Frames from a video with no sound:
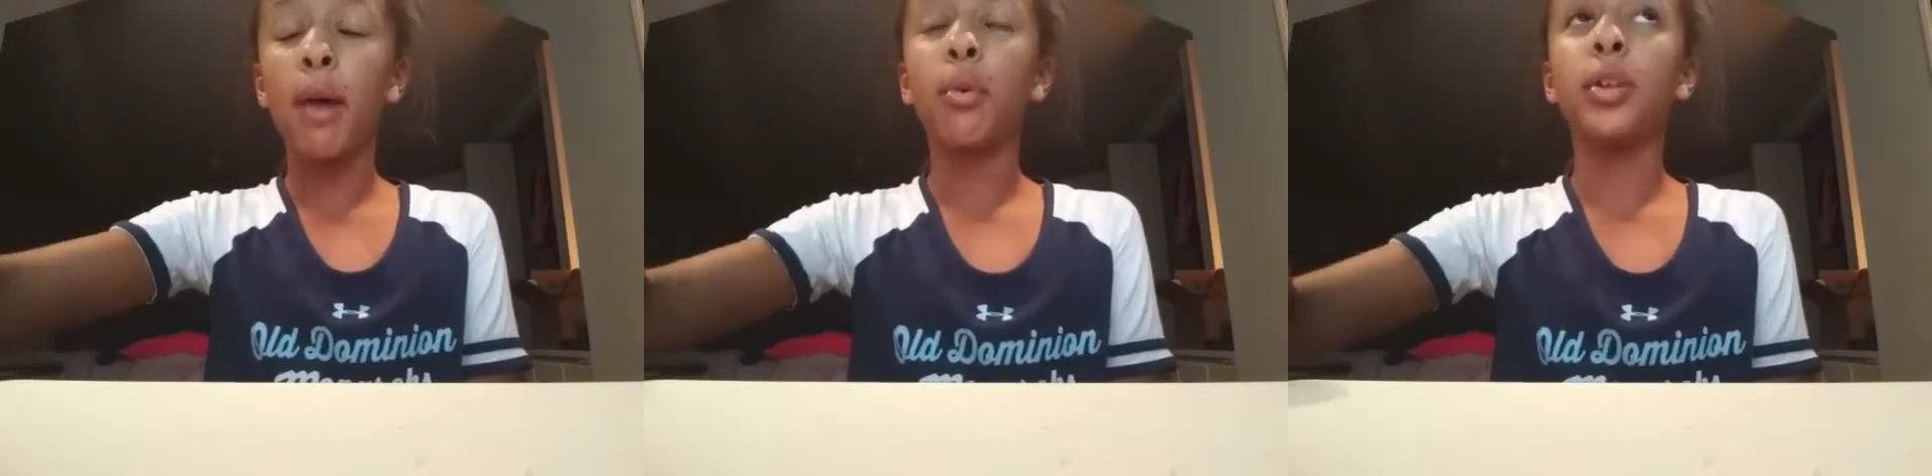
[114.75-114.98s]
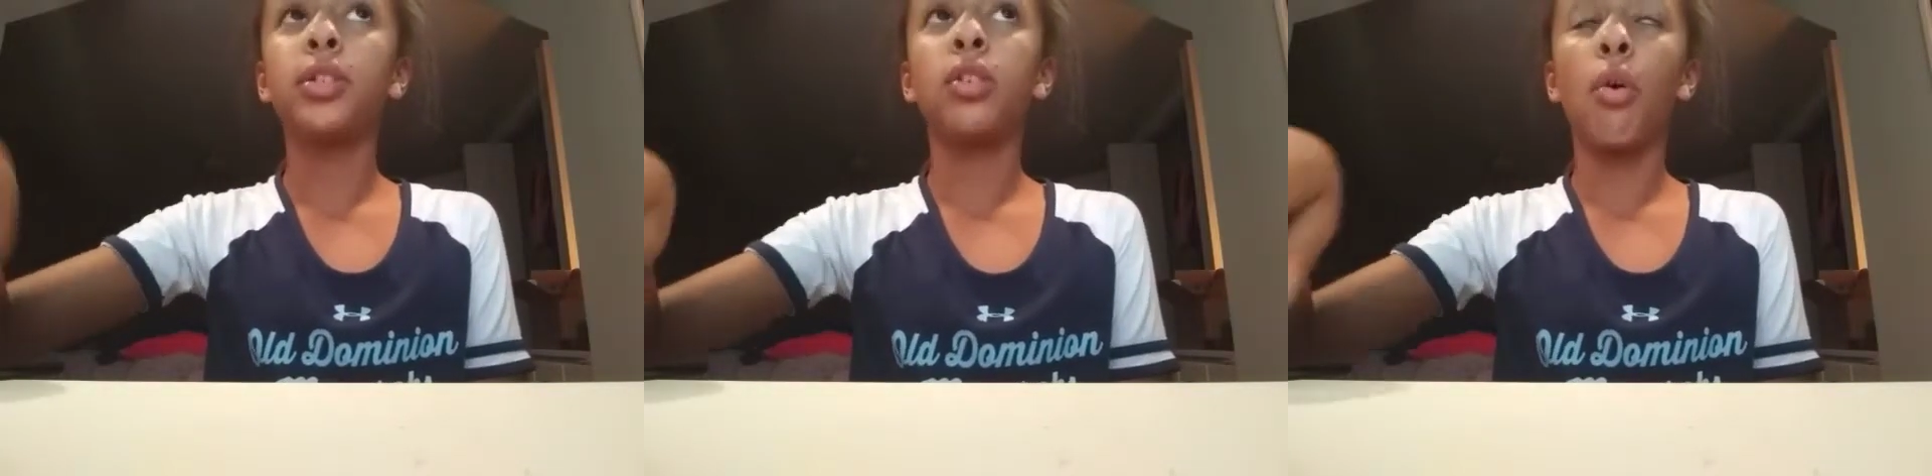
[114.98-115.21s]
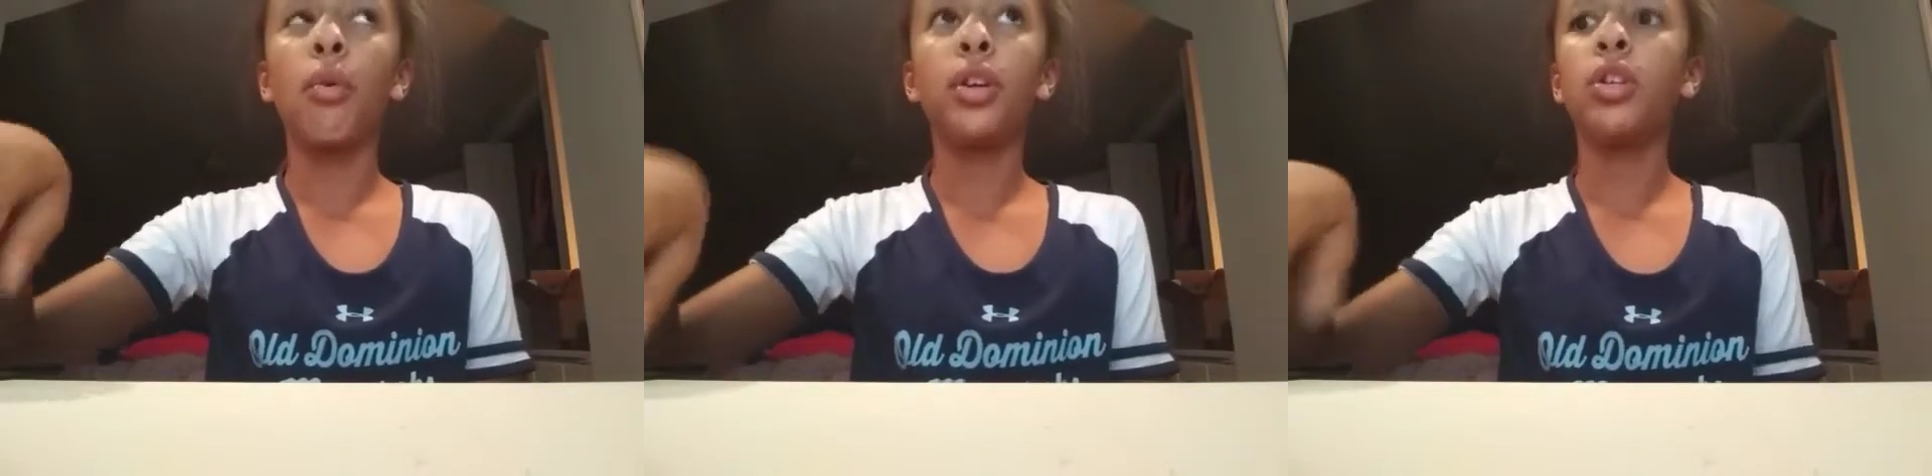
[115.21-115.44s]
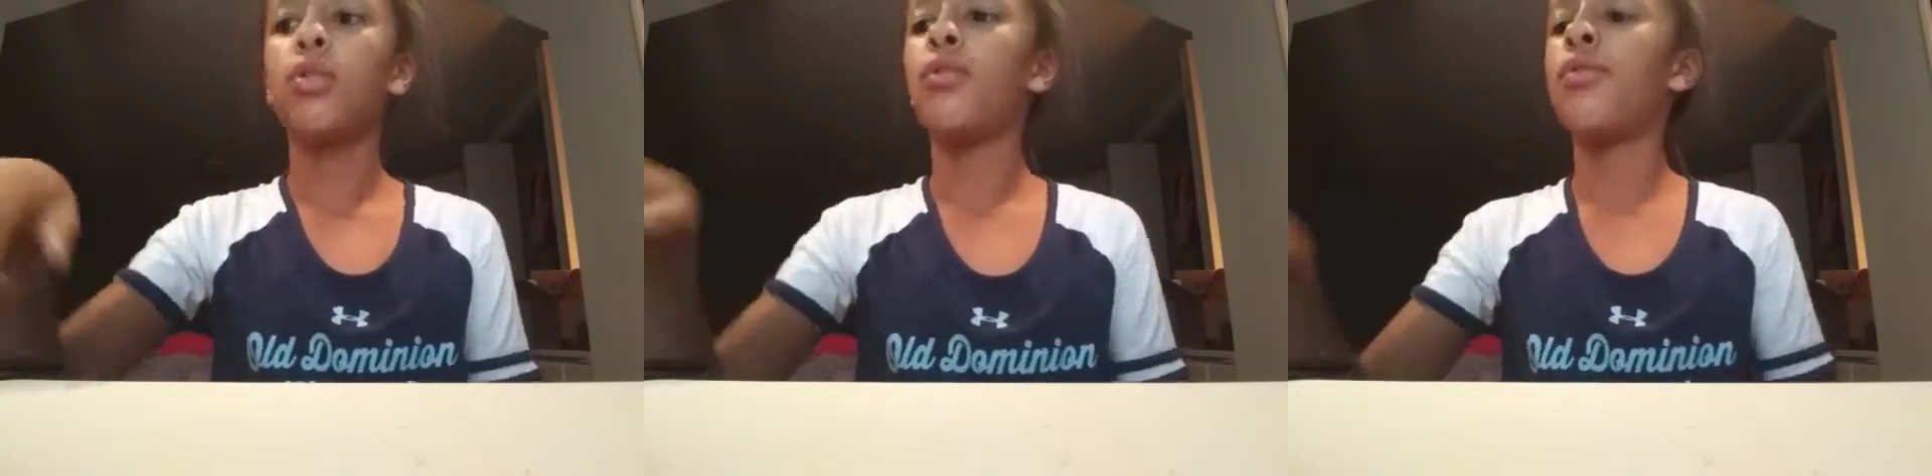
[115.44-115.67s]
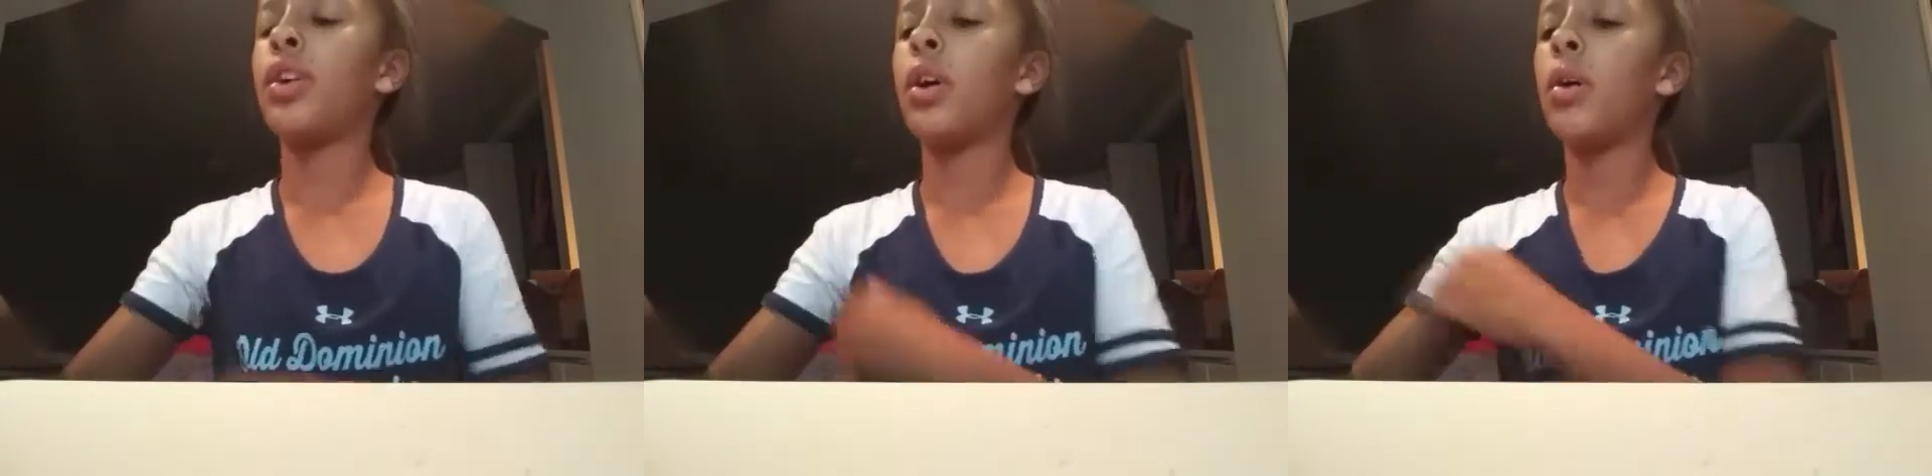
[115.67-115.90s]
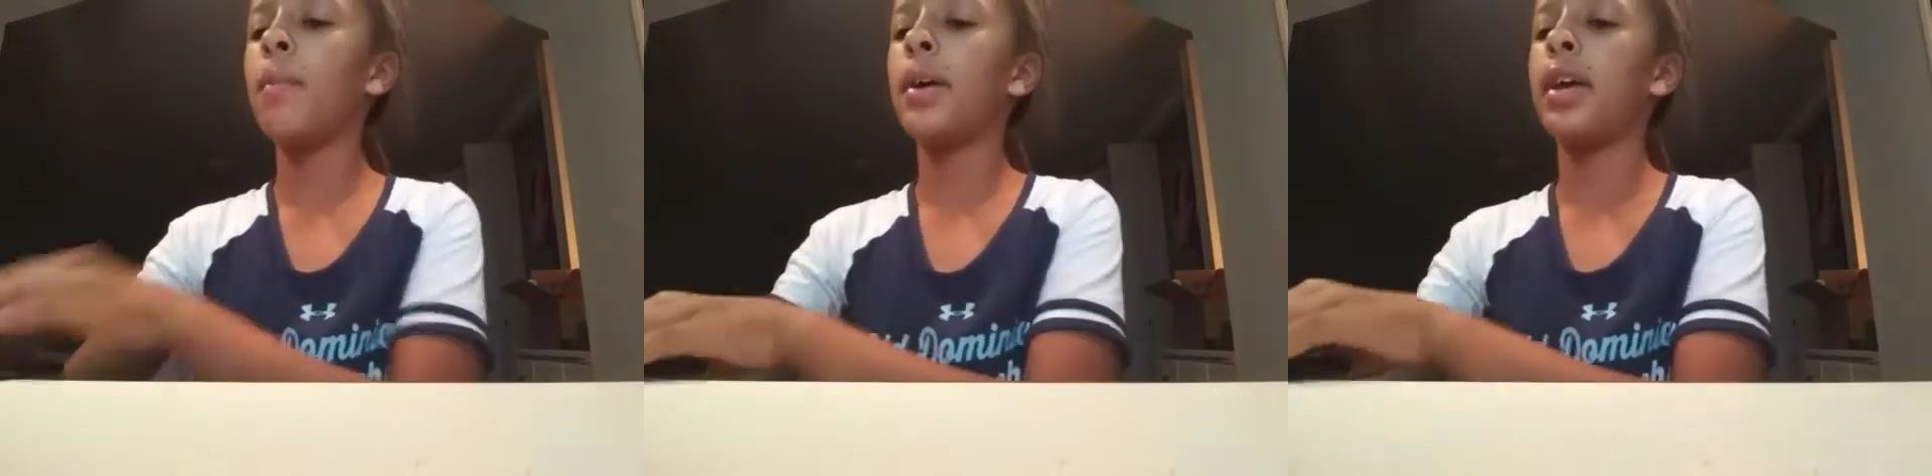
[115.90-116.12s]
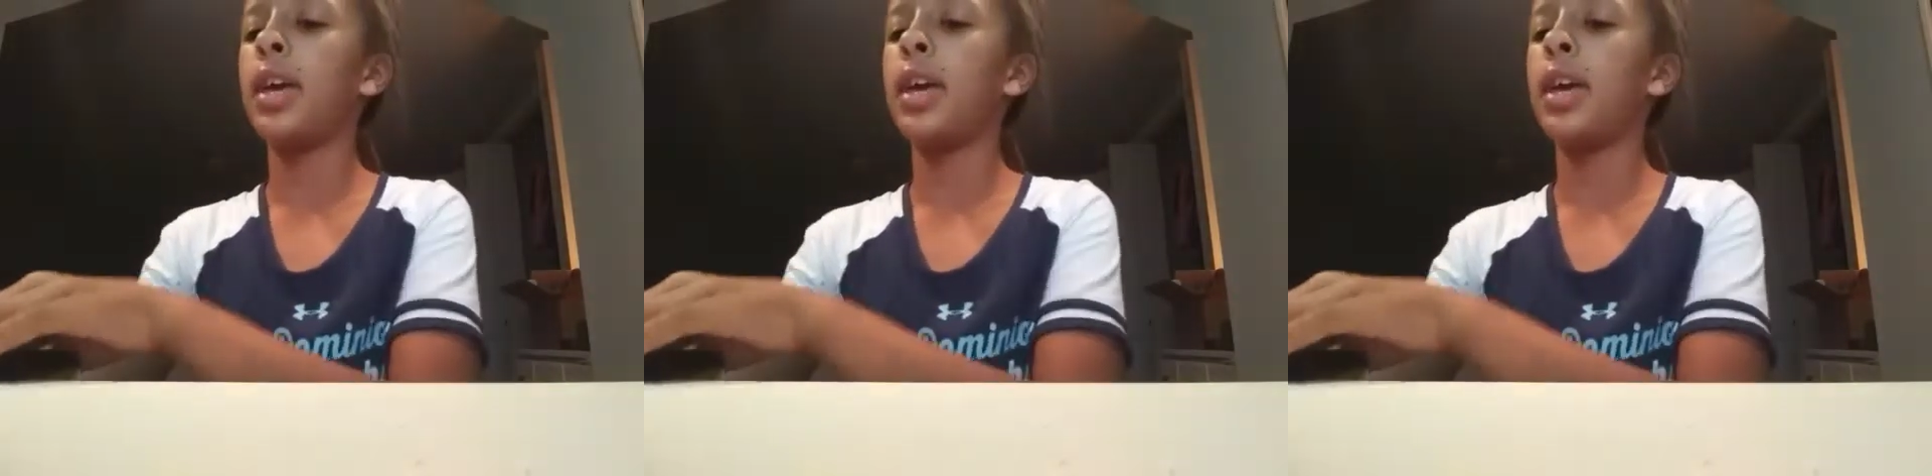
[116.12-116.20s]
was going to film.